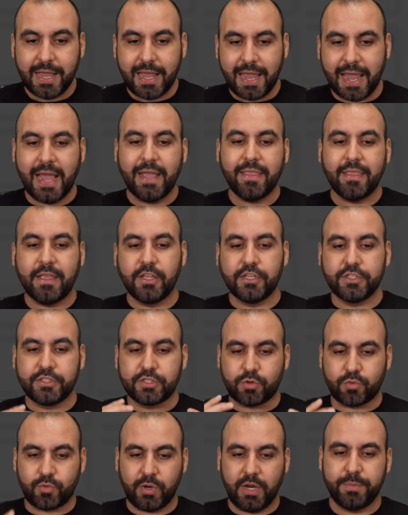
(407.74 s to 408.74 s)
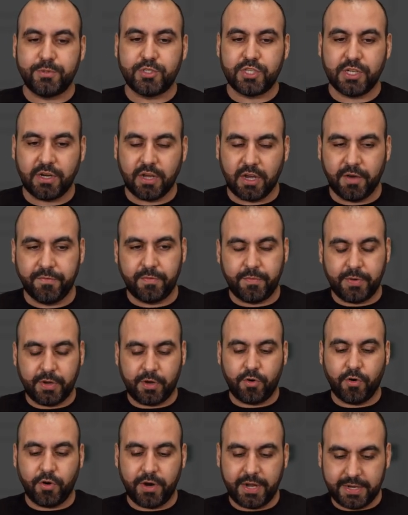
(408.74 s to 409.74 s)
and a description of the
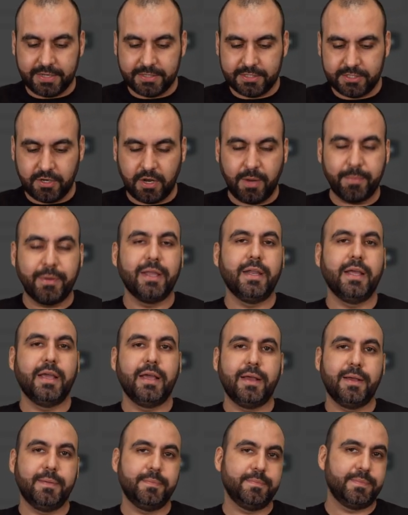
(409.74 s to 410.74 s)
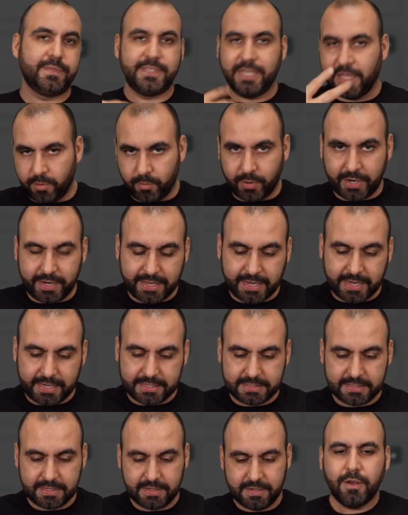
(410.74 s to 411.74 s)
recording. So I'm gonna tell it what it
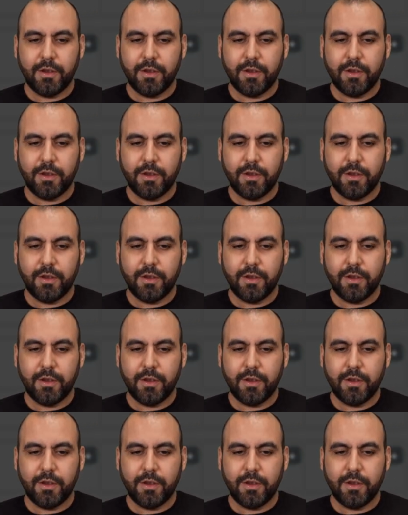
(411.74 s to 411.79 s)
does.